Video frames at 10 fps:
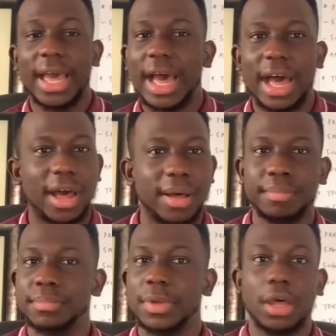
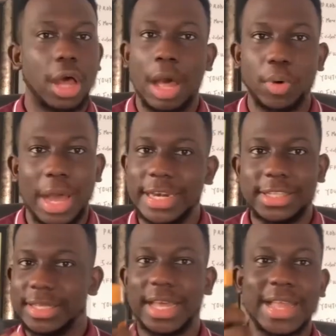I
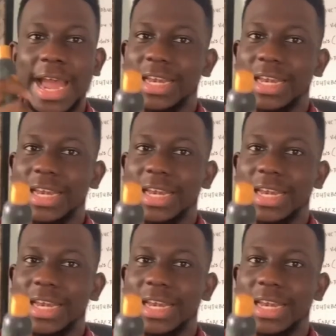need to get